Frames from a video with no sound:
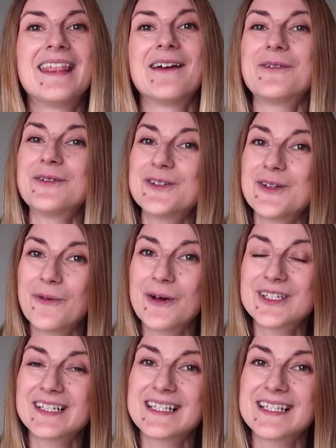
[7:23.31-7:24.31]
Now, if you enjoy
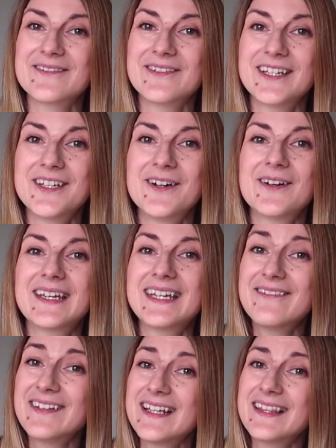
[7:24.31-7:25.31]
watching this video,
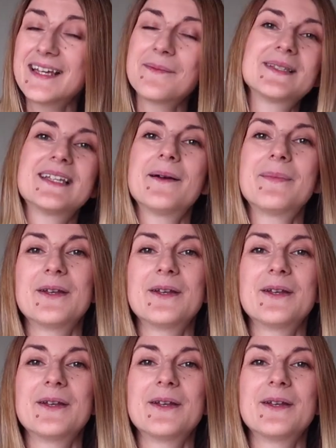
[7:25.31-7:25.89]
give it a thumbs up.